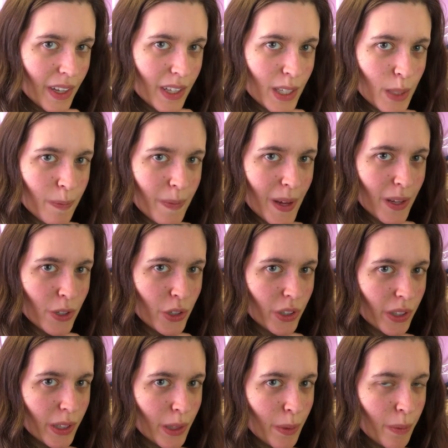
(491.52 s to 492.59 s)

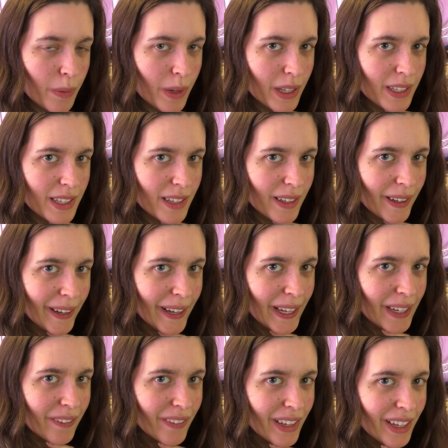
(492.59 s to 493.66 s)
Especially the ones in
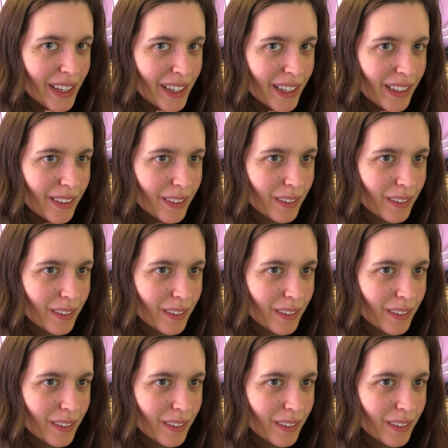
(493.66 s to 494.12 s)
anime.